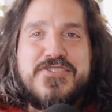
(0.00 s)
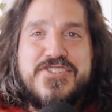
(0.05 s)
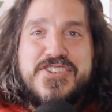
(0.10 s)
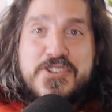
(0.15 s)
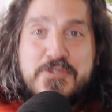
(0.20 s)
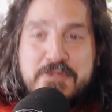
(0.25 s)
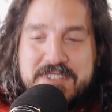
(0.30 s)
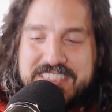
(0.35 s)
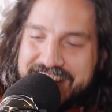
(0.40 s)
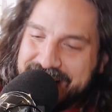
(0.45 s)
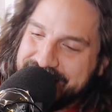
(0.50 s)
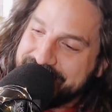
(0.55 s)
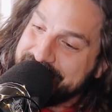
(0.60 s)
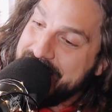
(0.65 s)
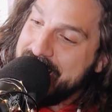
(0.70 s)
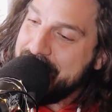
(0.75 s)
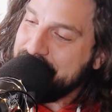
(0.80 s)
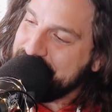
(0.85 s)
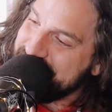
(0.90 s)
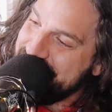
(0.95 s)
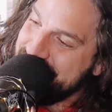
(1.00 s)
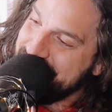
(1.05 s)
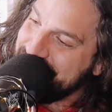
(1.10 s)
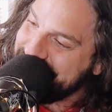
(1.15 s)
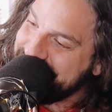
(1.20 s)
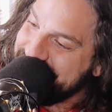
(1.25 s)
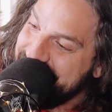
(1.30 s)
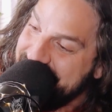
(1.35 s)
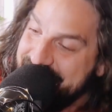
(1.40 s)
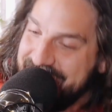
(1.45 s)
doing the left
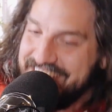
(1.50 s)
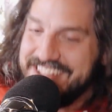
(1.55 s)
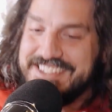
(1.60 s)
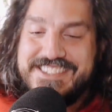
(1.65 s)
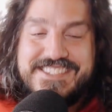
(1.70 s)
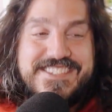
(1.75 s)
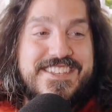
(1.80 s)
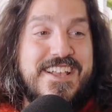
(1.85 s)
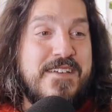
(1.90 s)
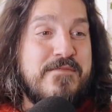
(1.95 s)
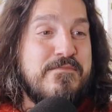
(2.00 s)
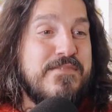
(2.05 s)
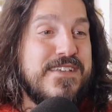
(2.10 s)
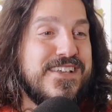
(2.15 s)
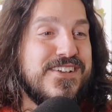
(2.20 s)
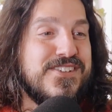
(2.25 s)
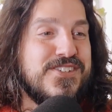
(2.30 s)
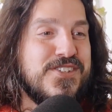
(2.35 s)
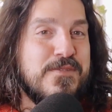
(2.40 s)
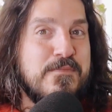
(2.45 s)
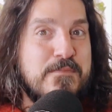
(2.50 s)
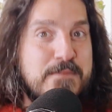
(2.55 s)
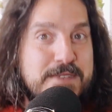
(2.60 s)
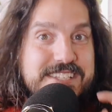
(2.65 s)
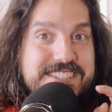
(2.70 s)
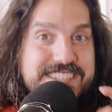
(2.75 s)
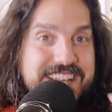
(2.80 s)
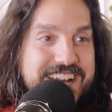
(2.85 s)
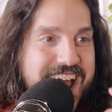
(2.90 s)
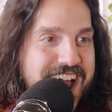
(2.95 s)
out dance because you're
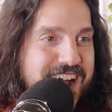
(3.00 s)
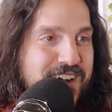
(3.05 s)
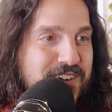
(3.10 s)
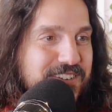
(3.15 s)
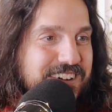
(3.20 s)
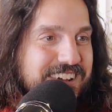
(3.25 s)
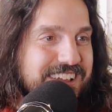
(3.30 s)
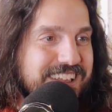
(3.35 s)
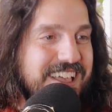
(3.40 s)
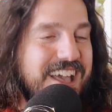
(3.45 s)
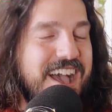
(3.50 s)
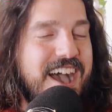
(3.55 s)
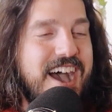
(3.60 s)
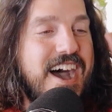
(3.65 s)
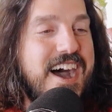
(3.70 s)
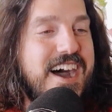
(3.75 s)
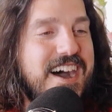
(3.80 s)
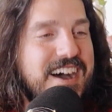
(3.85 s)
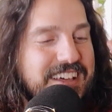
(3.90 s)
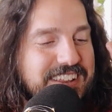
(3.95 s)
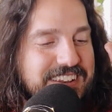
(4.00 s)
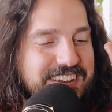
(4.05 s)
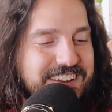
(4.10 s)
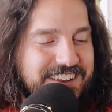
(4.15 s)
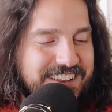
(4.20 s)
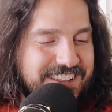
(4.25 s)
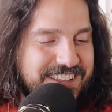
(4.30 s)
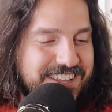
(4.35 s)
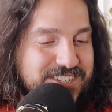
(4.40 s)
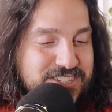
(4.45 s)
missing out
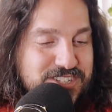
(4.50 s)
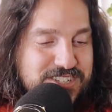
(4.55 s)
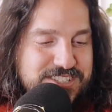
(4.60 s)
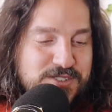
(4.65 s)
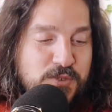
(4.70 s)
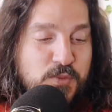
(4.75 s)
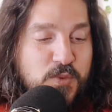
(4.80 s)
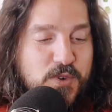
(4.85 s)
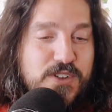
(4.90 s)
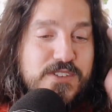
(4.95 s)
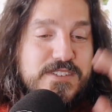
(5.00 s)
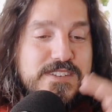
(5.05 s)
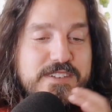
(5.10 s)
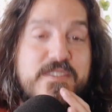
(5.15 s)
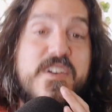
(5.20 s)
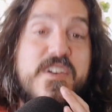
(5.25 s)
on just a world of